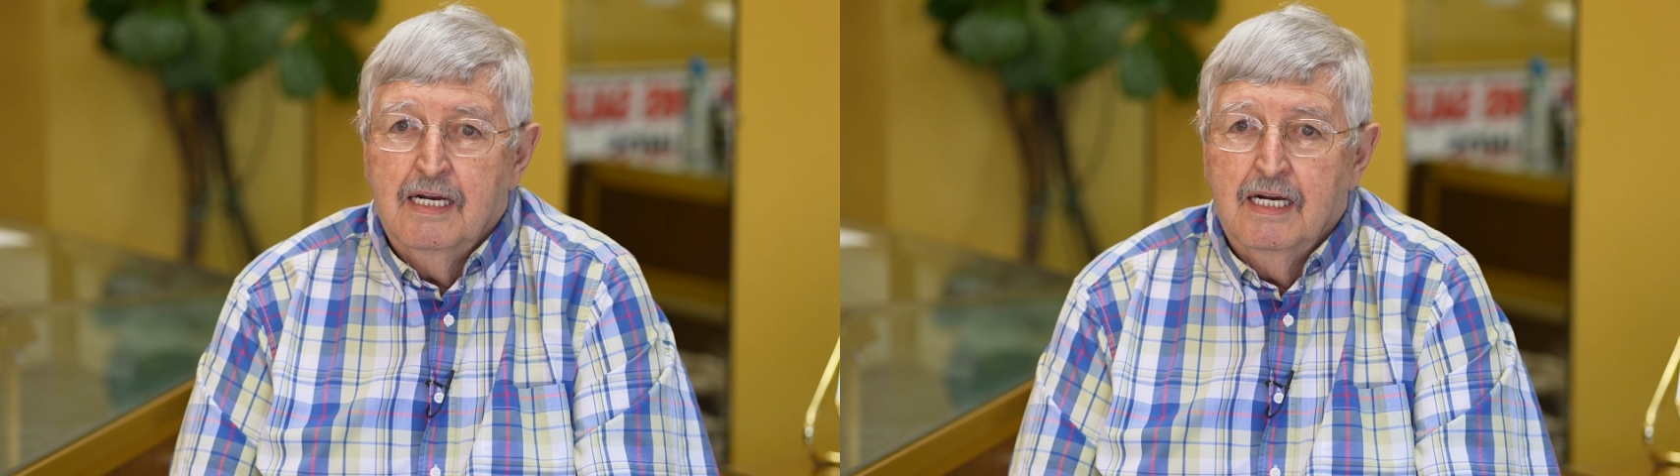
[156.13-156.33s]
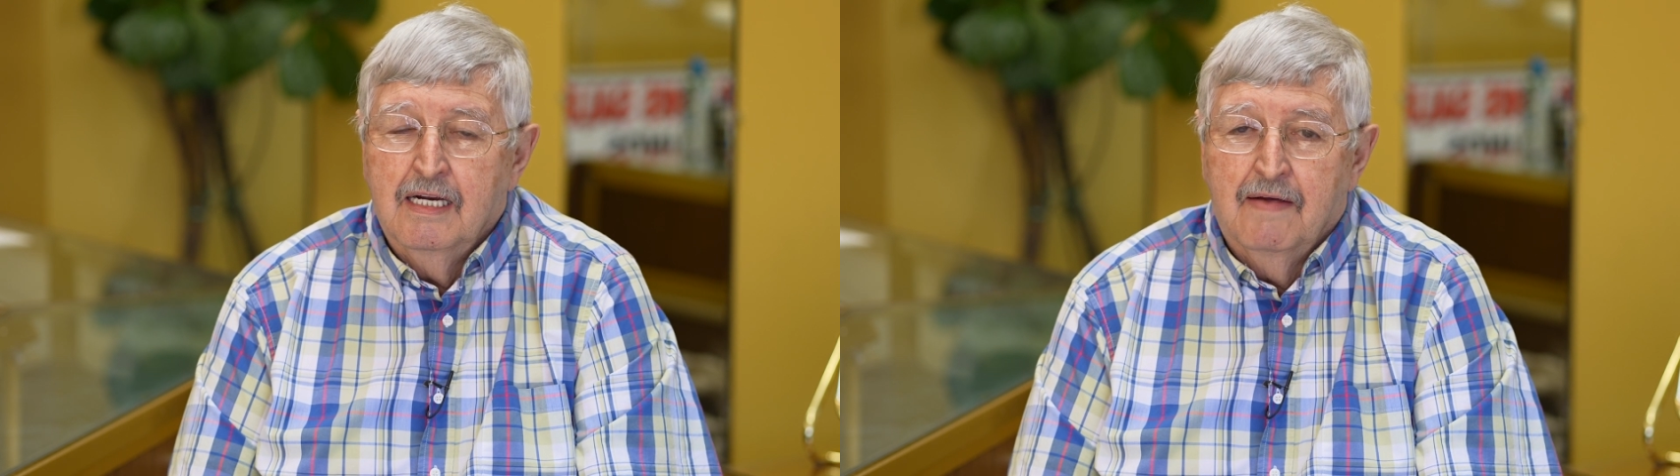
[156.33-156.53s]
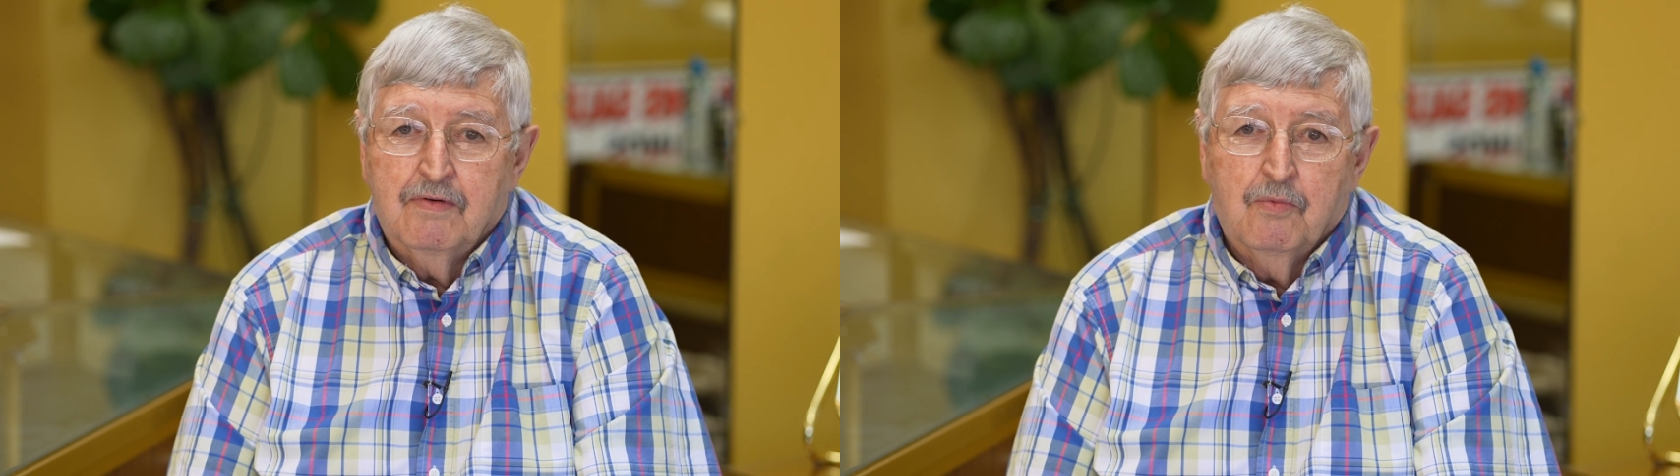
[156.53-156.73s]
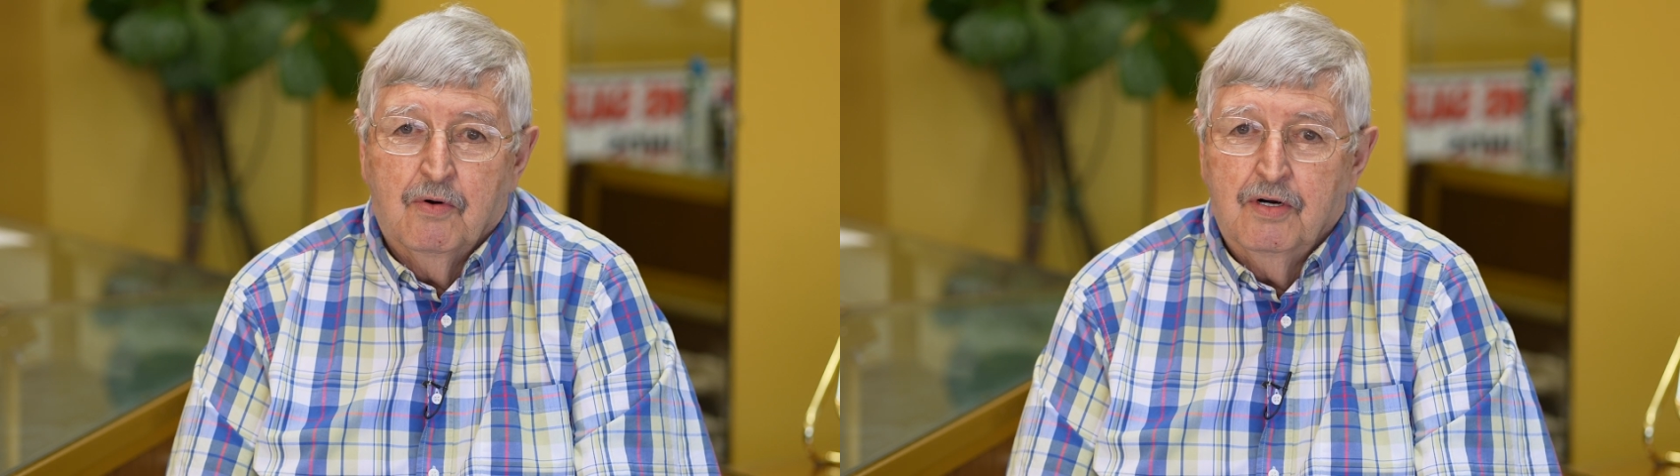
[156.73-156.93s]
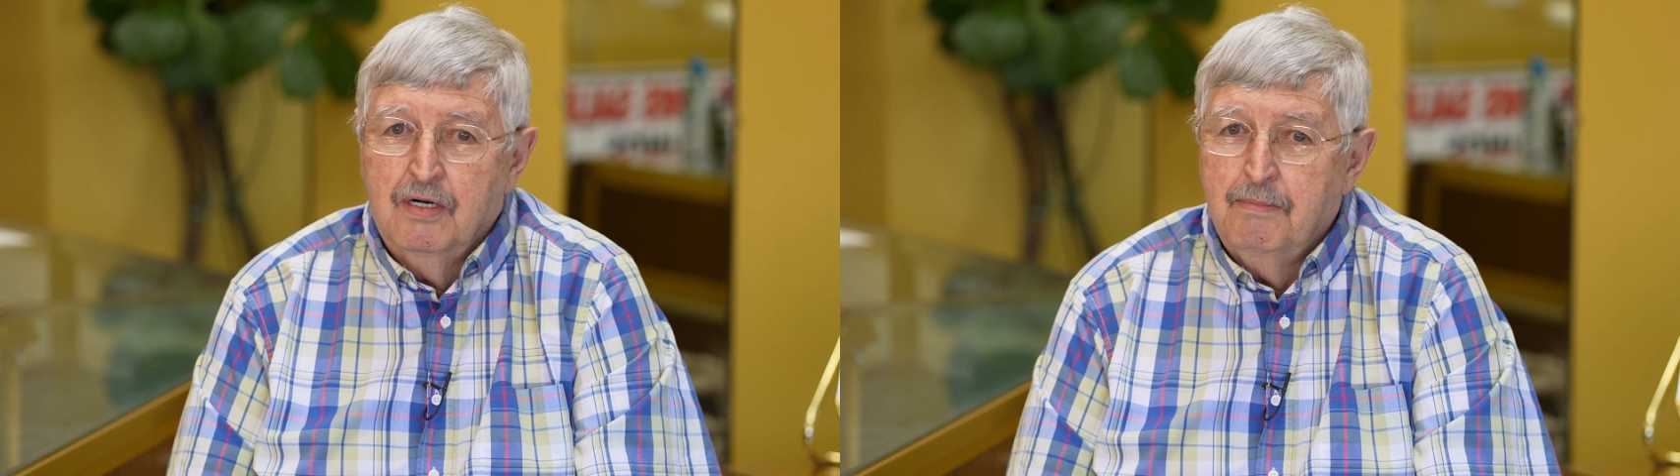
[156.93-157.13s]
I didn't have to
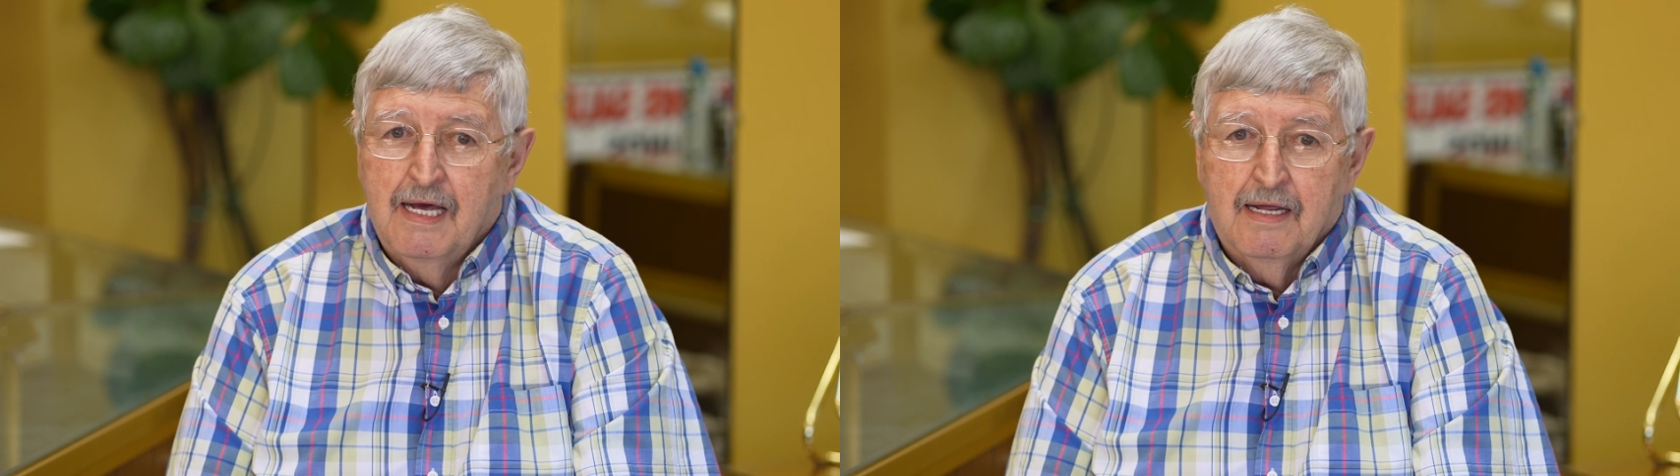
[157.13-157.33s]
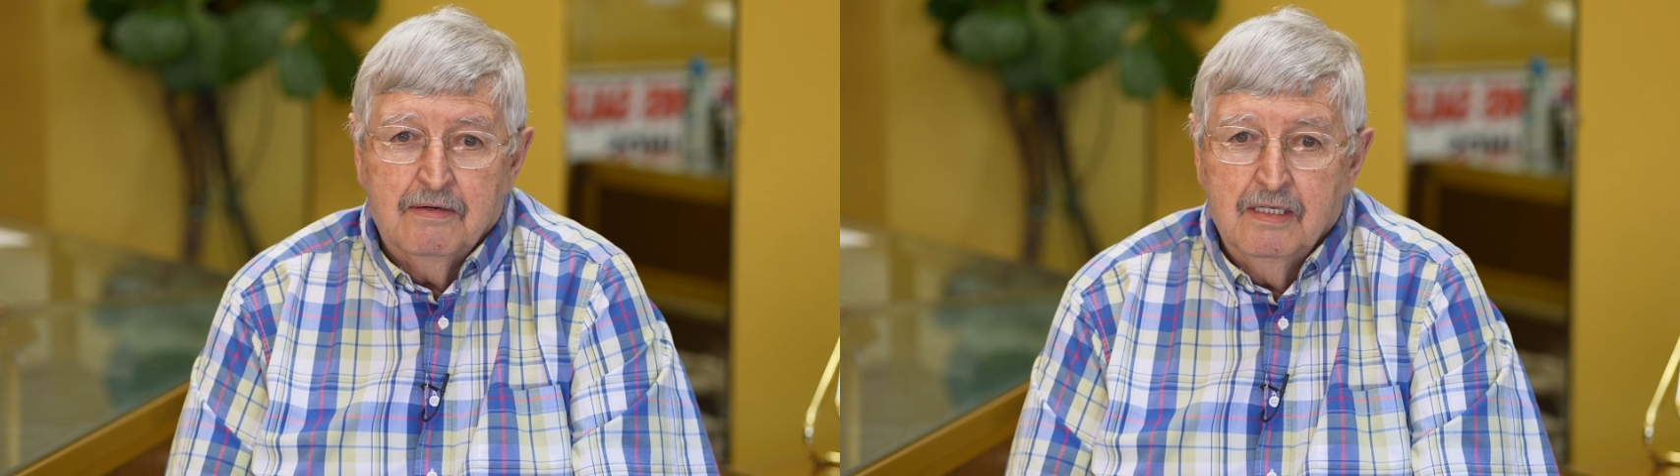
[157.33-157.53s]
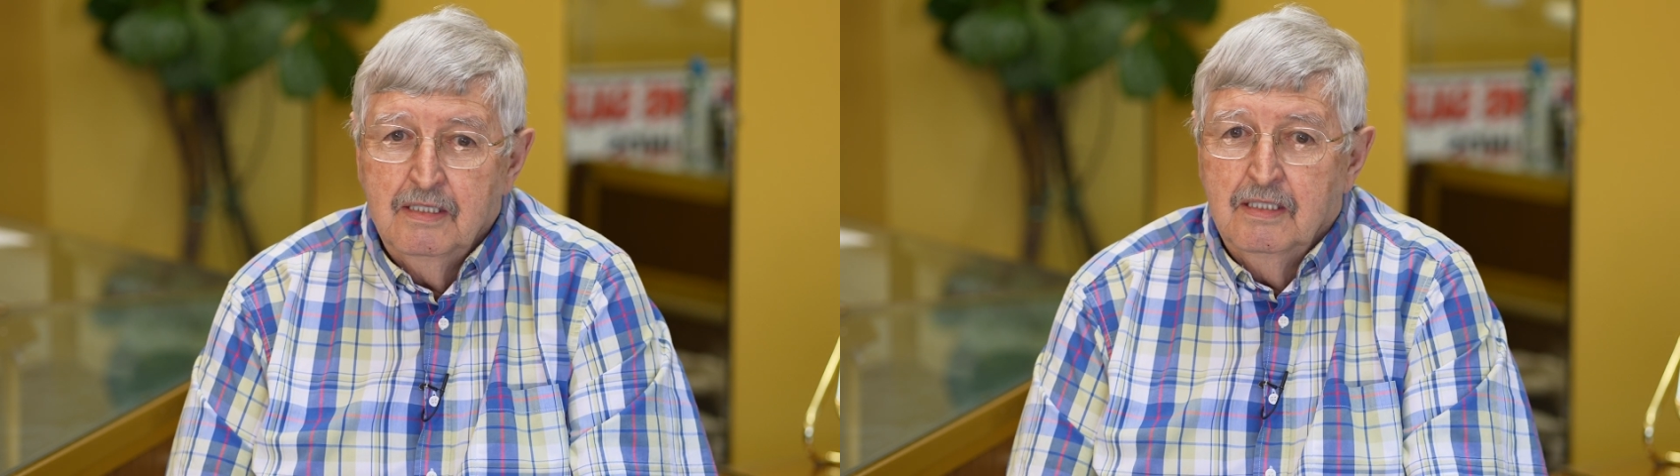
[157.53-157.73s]
worry about